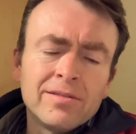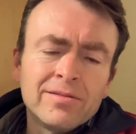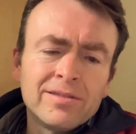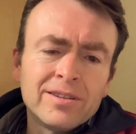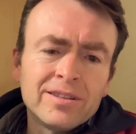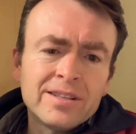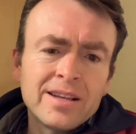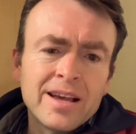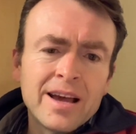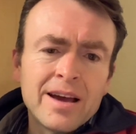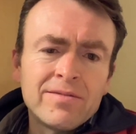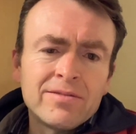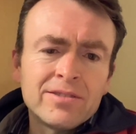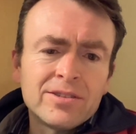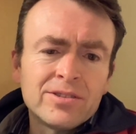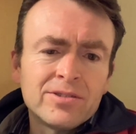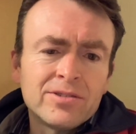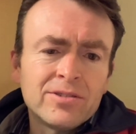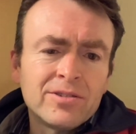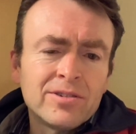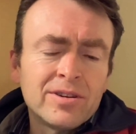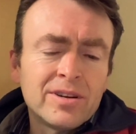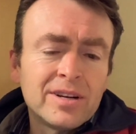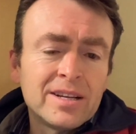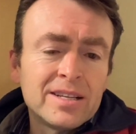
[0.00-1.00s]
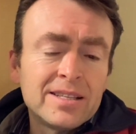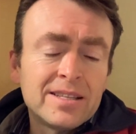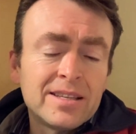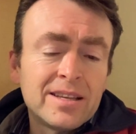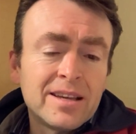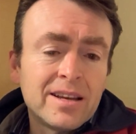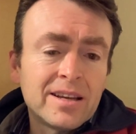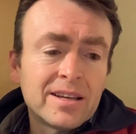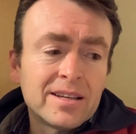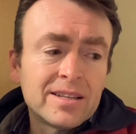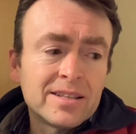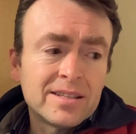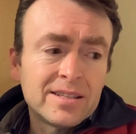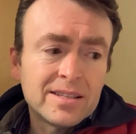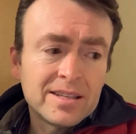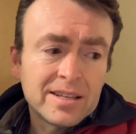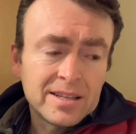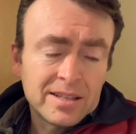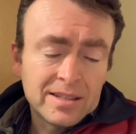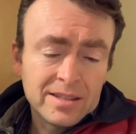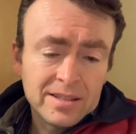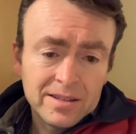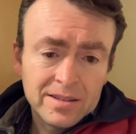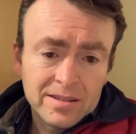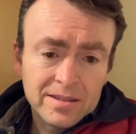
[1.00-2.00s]
of us have a certain aesthetic
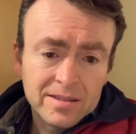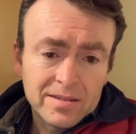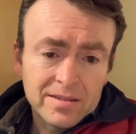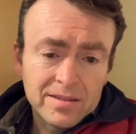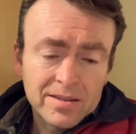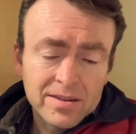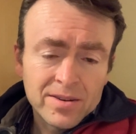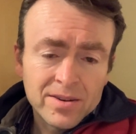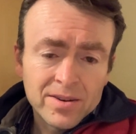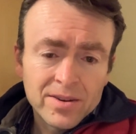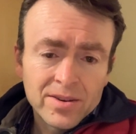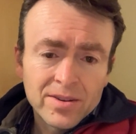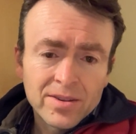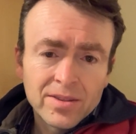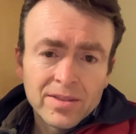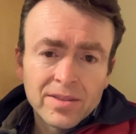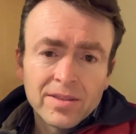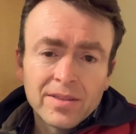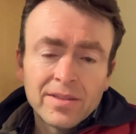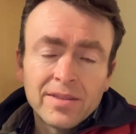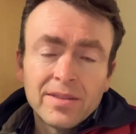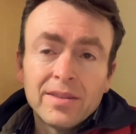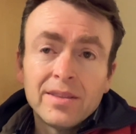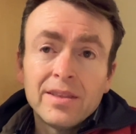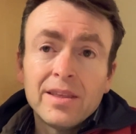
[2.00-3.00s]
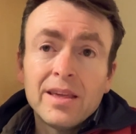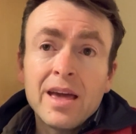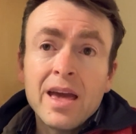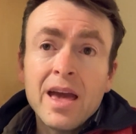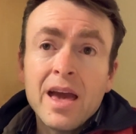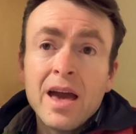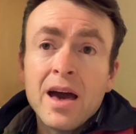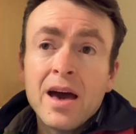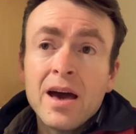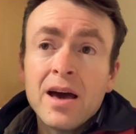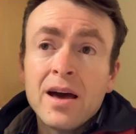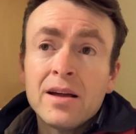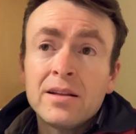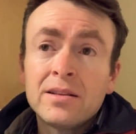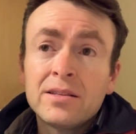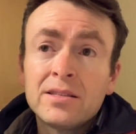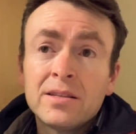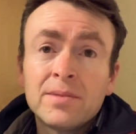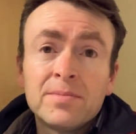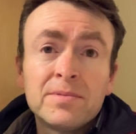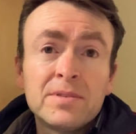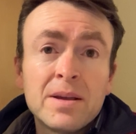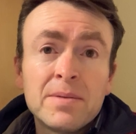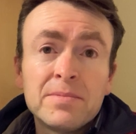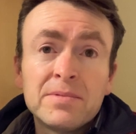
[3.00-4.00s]
sense, and
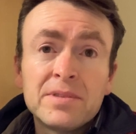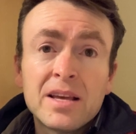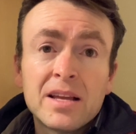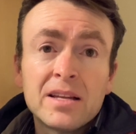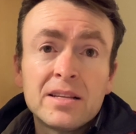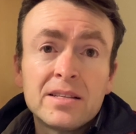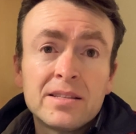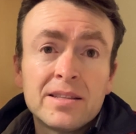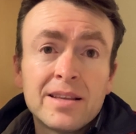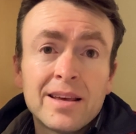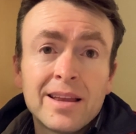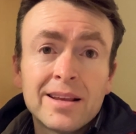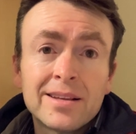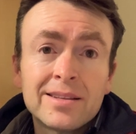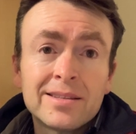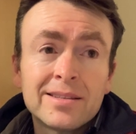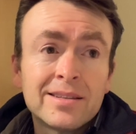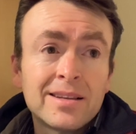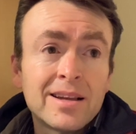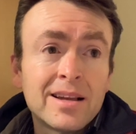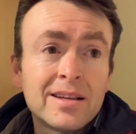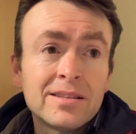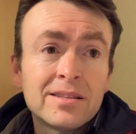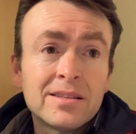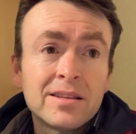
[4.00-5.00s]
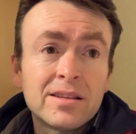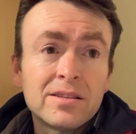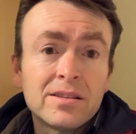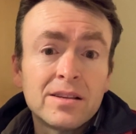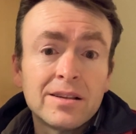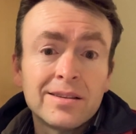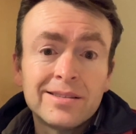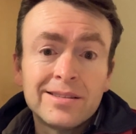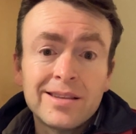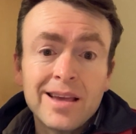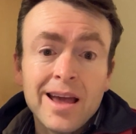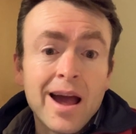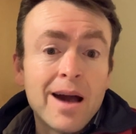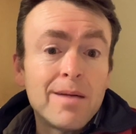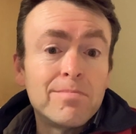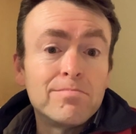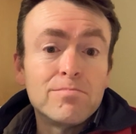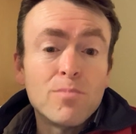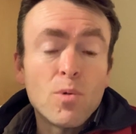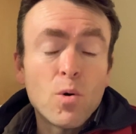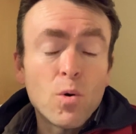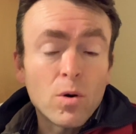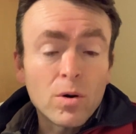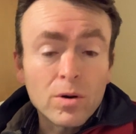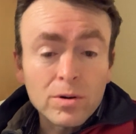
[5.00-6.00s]
sometimes that aesthetic sense is, say, a
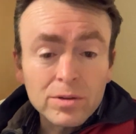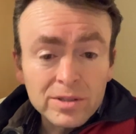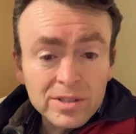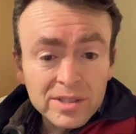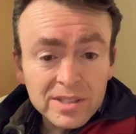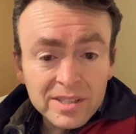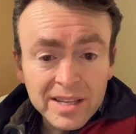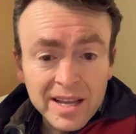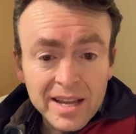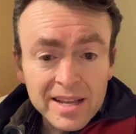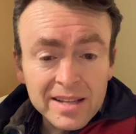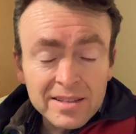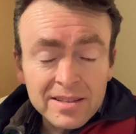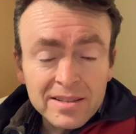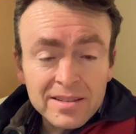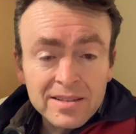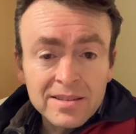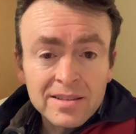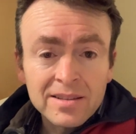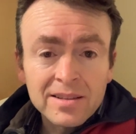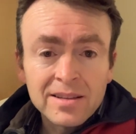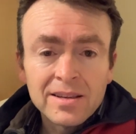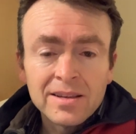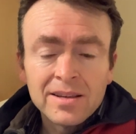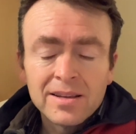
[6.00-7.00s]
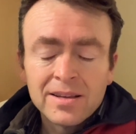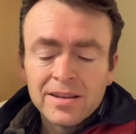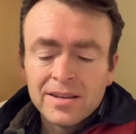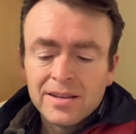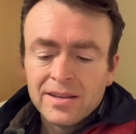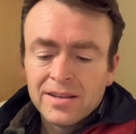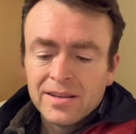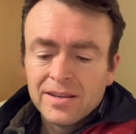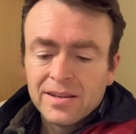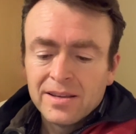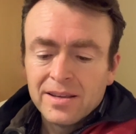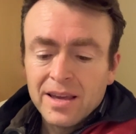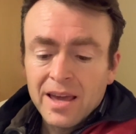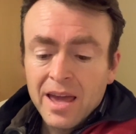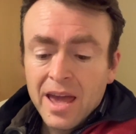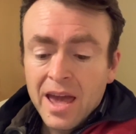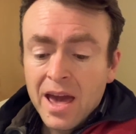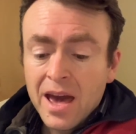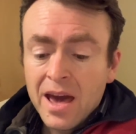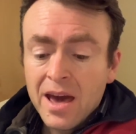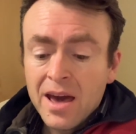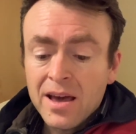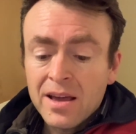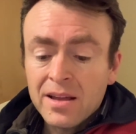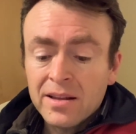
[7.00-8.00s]
moral sense.
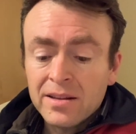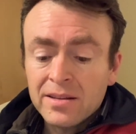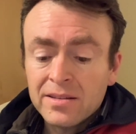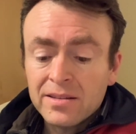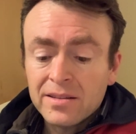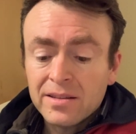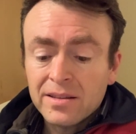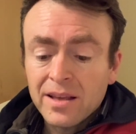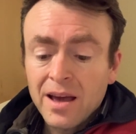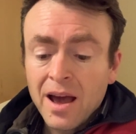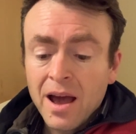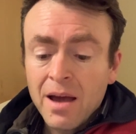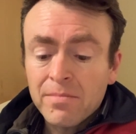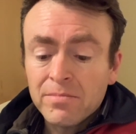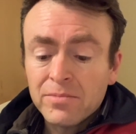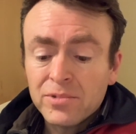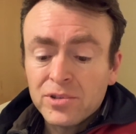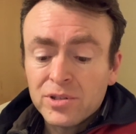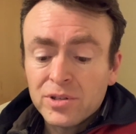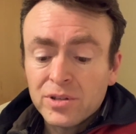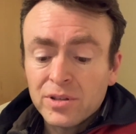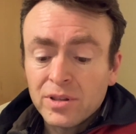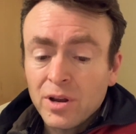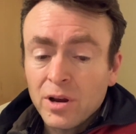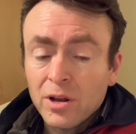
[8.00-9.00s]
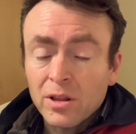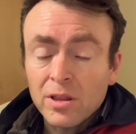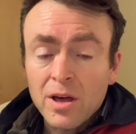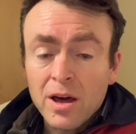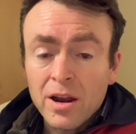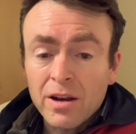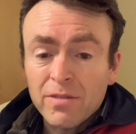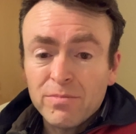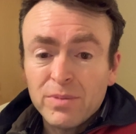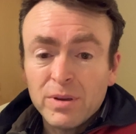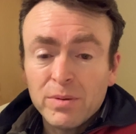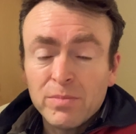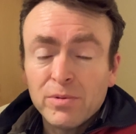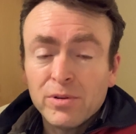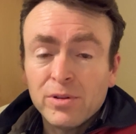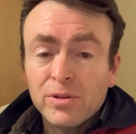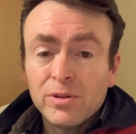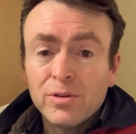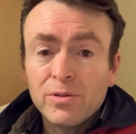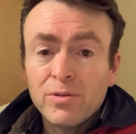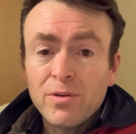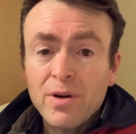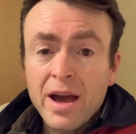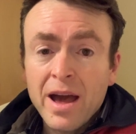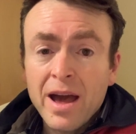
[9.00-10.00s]
And I'm sure there are a lot of people
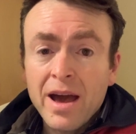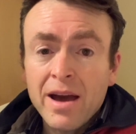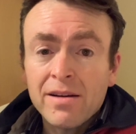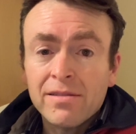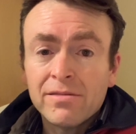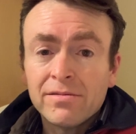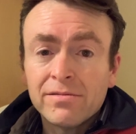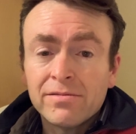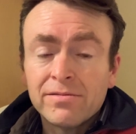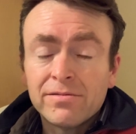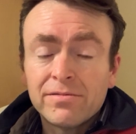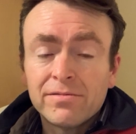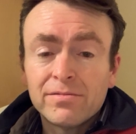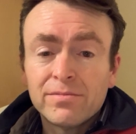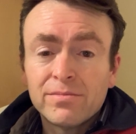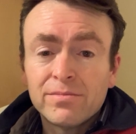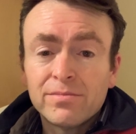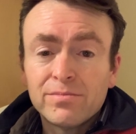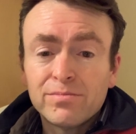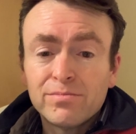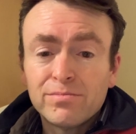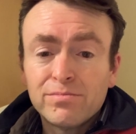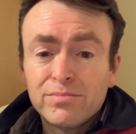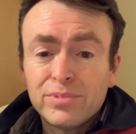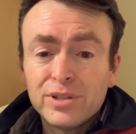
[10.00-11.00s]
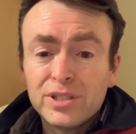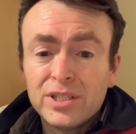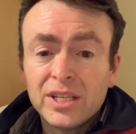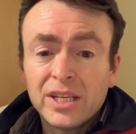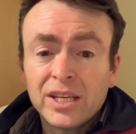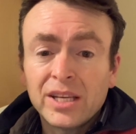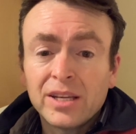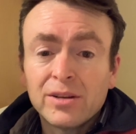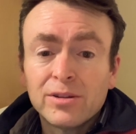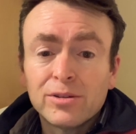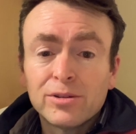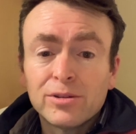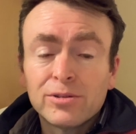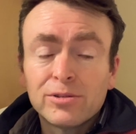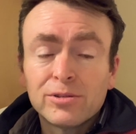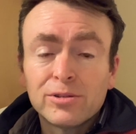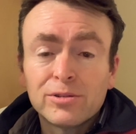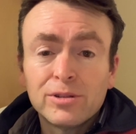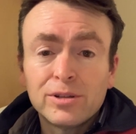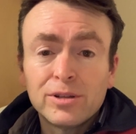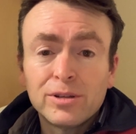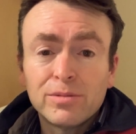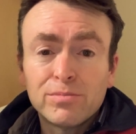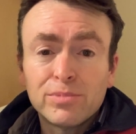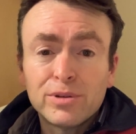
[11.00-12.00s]
who have
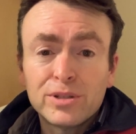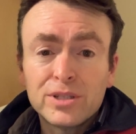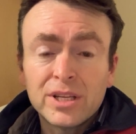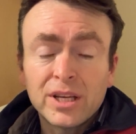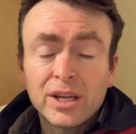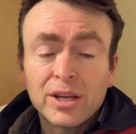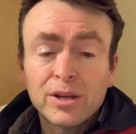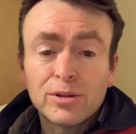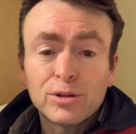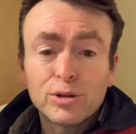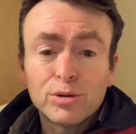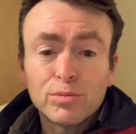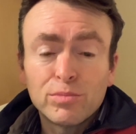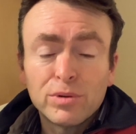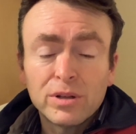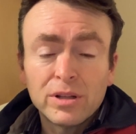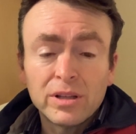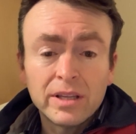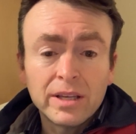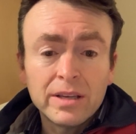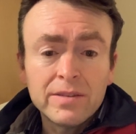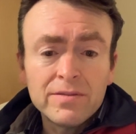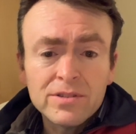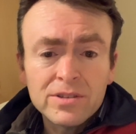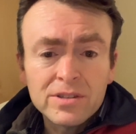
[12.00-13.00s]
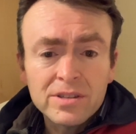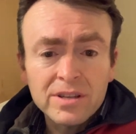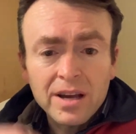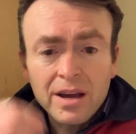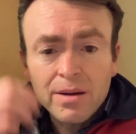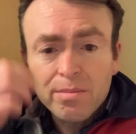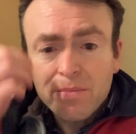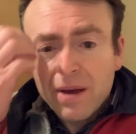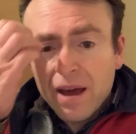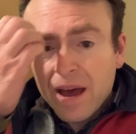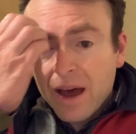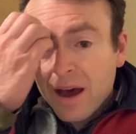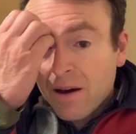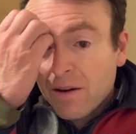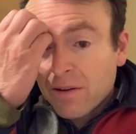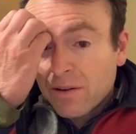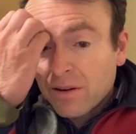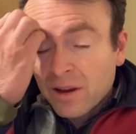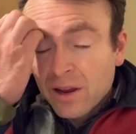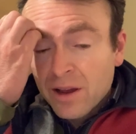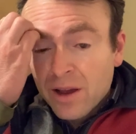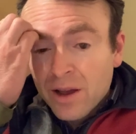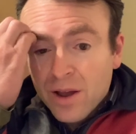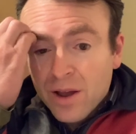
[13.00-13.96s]
particular beliefs about